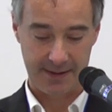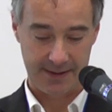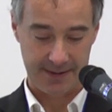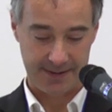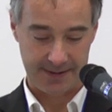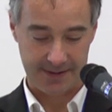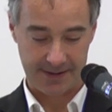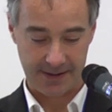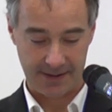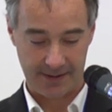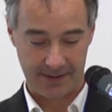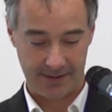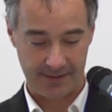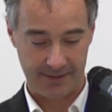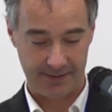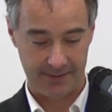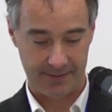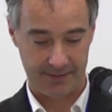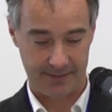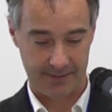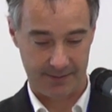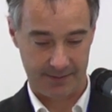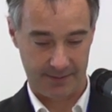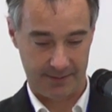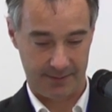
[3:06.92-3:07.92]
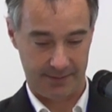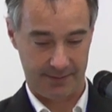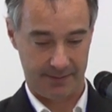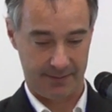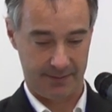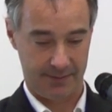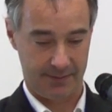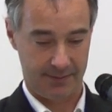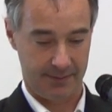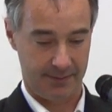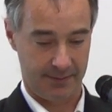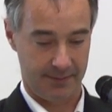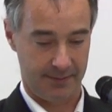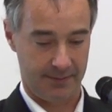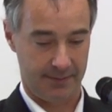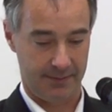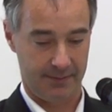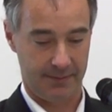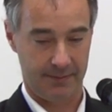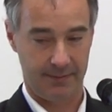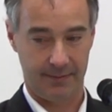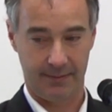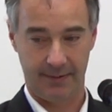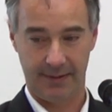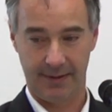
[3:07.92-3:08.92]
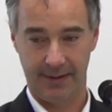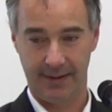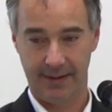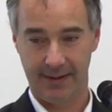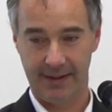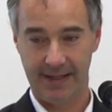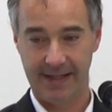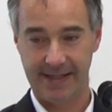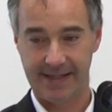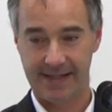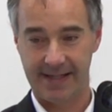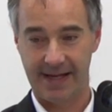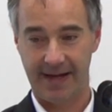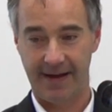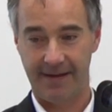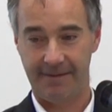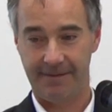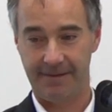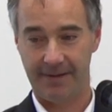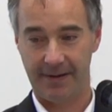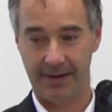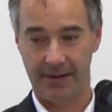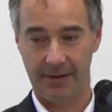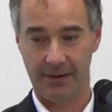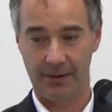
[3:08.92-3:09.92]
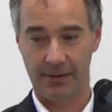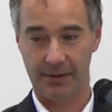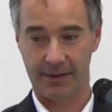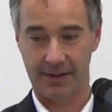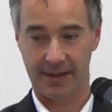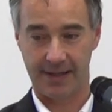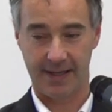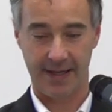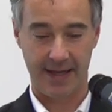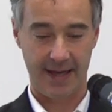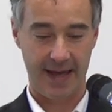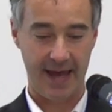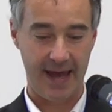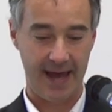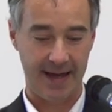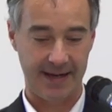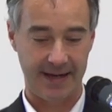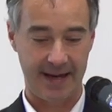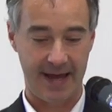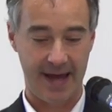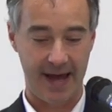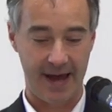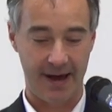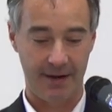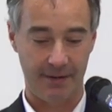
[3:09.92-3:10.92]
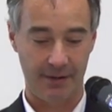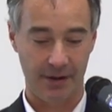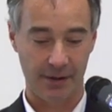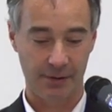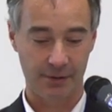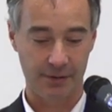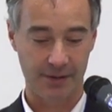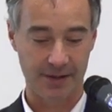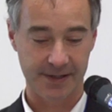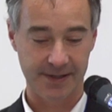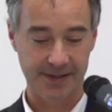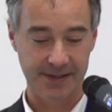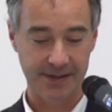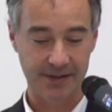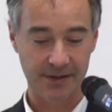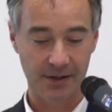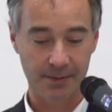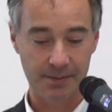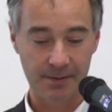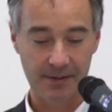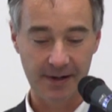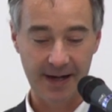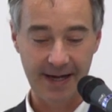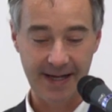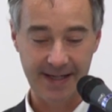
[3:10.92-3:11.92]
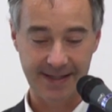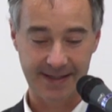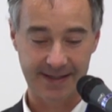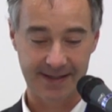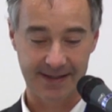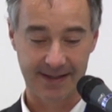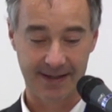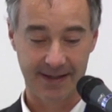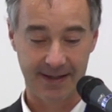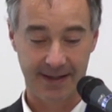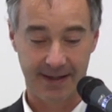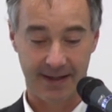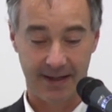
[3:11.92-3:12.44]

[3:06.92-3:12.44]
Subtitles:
So let's have a look at how a cross-lease operates.